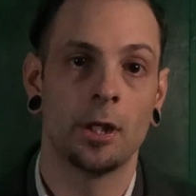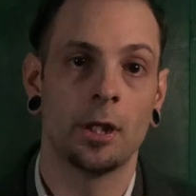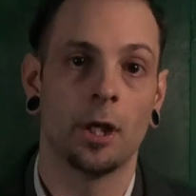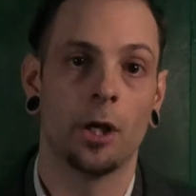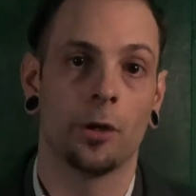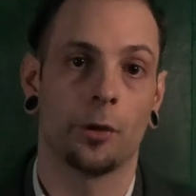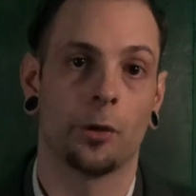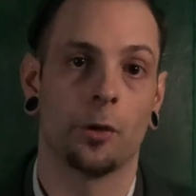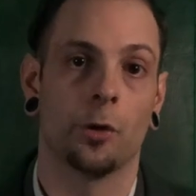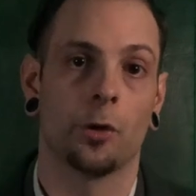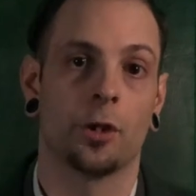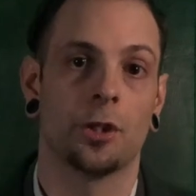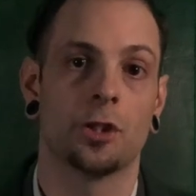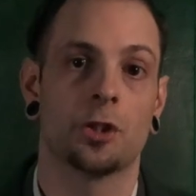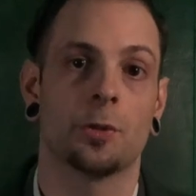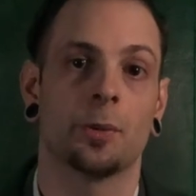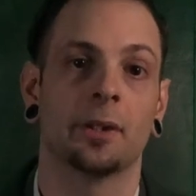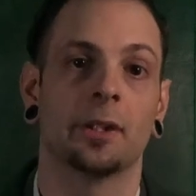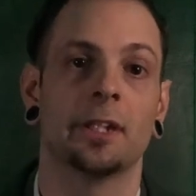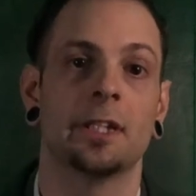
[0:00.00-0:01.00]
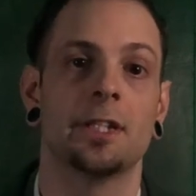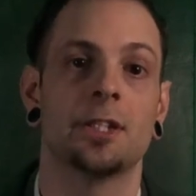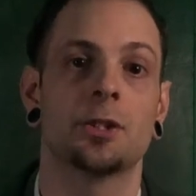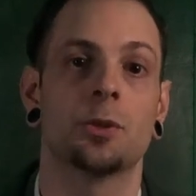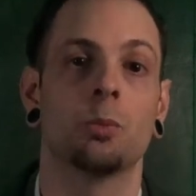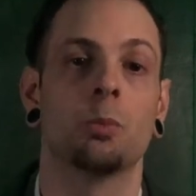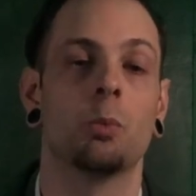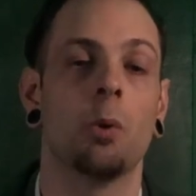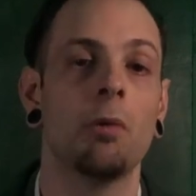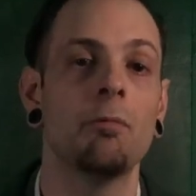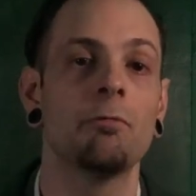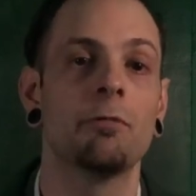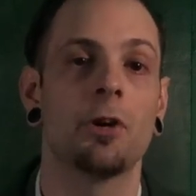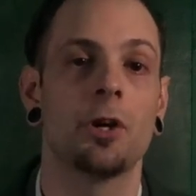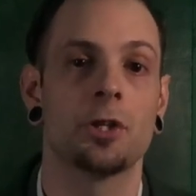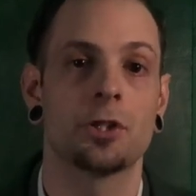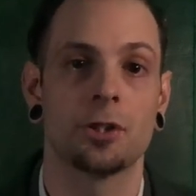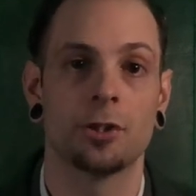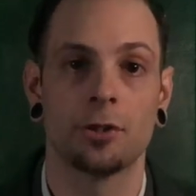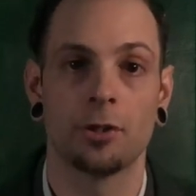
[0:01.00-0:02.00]
According to at least one
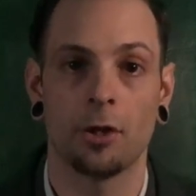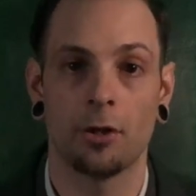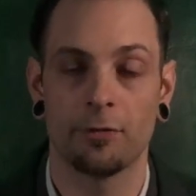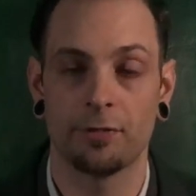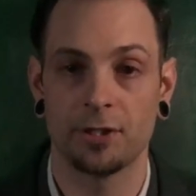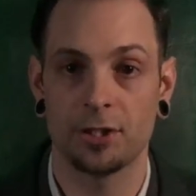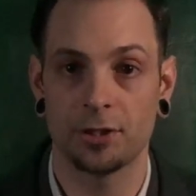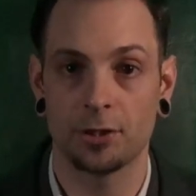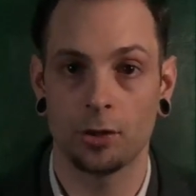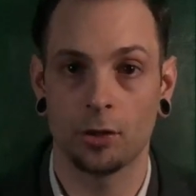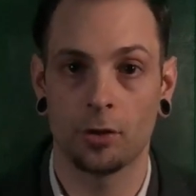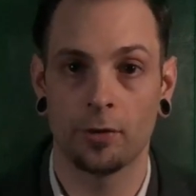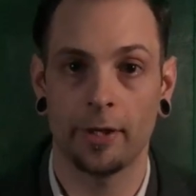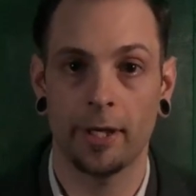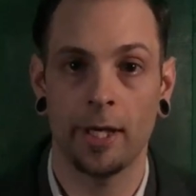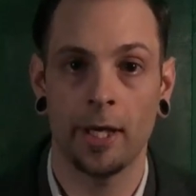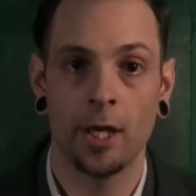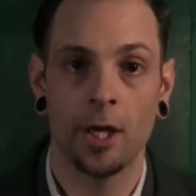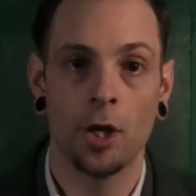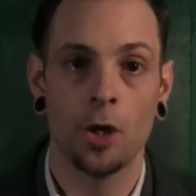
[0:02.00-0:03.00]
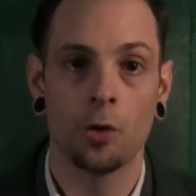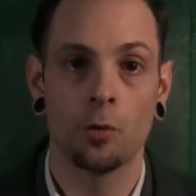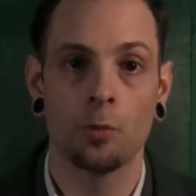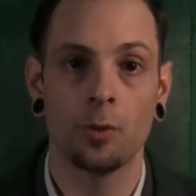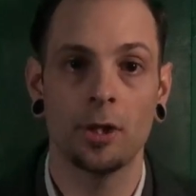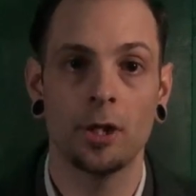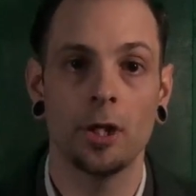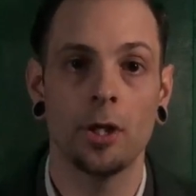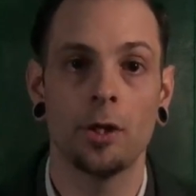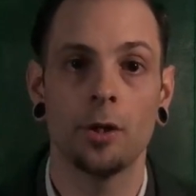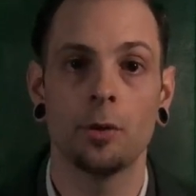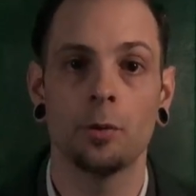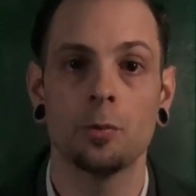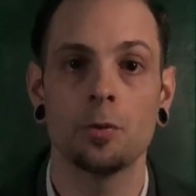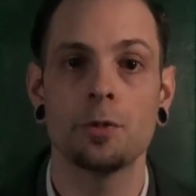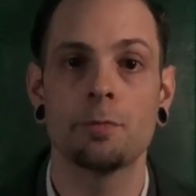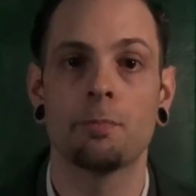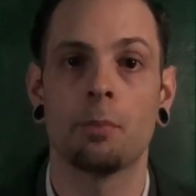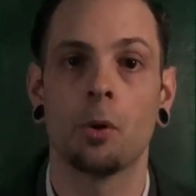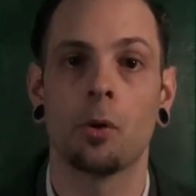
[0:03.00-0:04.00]
version of his story, Ridler
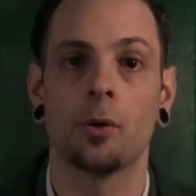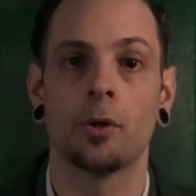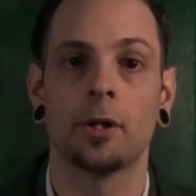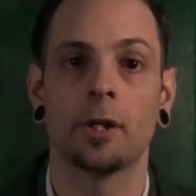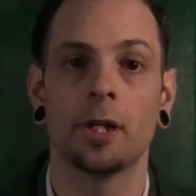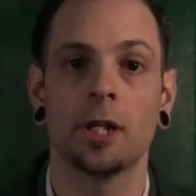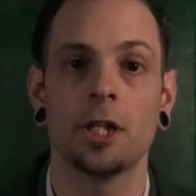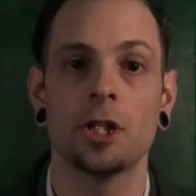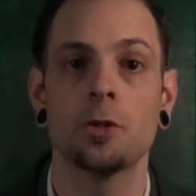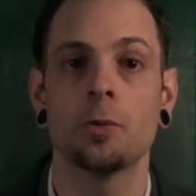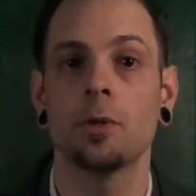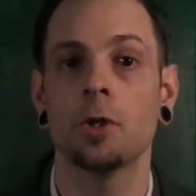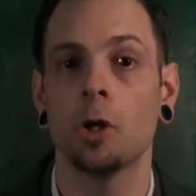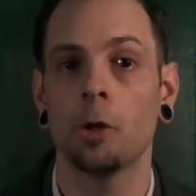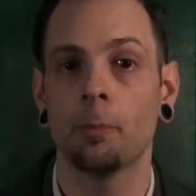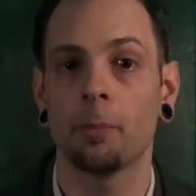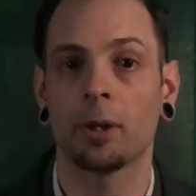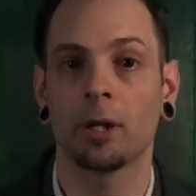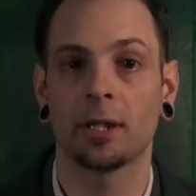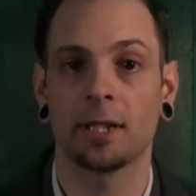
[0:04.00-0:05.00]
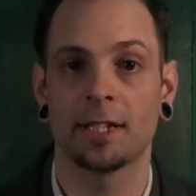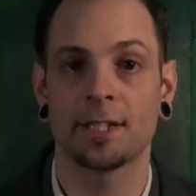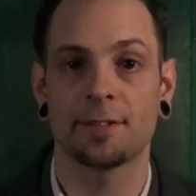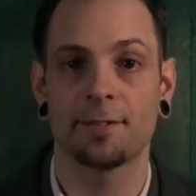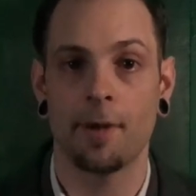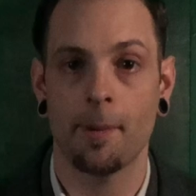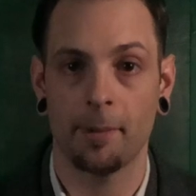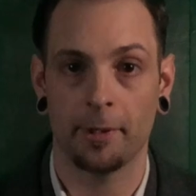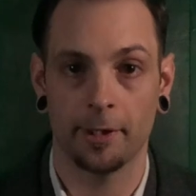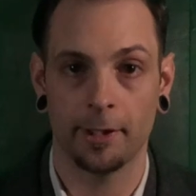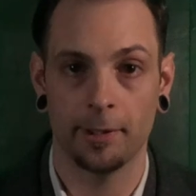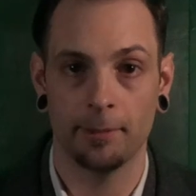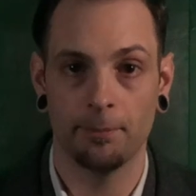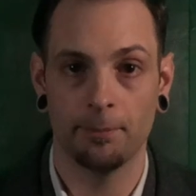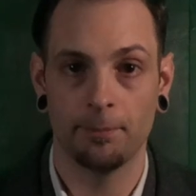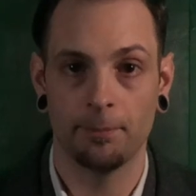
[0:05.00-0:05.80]
was born into an upper class family.